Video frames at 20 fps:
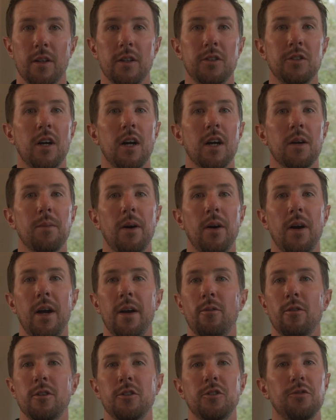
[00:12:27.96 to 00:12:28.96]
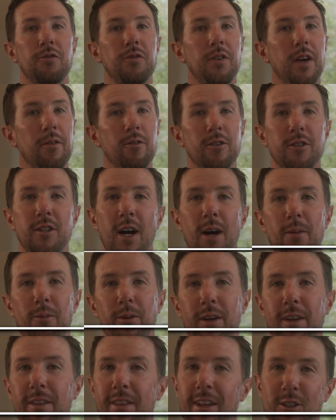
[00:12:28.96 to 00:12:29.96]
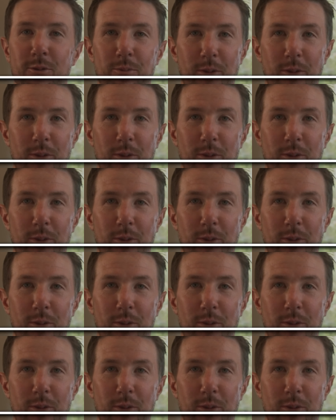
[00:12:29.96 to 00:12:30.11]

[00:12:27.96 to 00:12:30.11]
Let's talk about everyone's favorite topic, and that's